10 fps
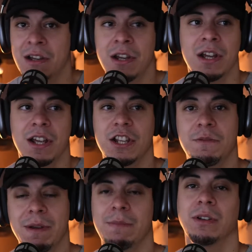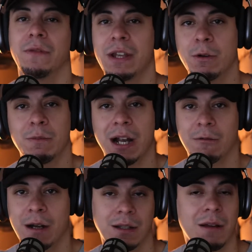It's people of Hebrew background,
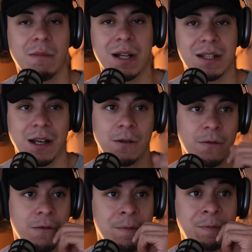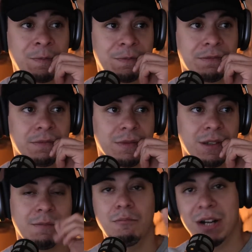like myself,
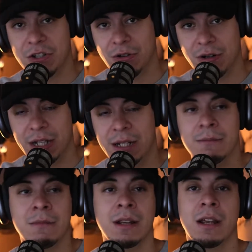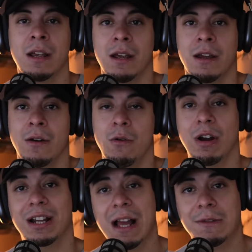majority, who are
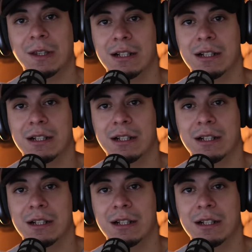Catholics.